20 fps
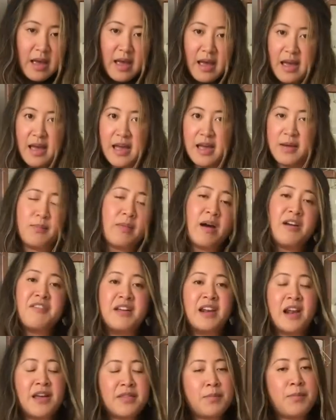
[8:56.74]
I
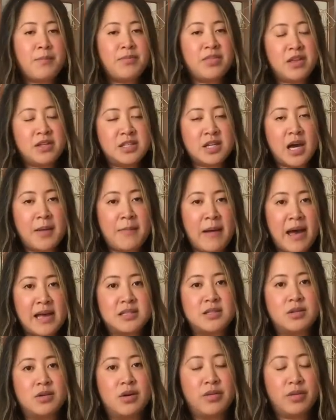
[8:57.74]
really like the dye
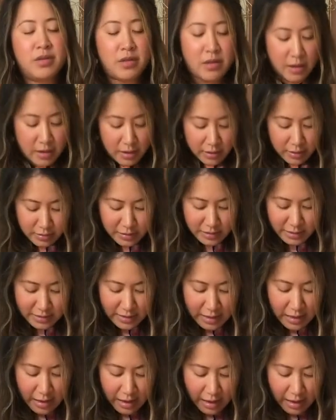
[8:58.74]
pattern on those.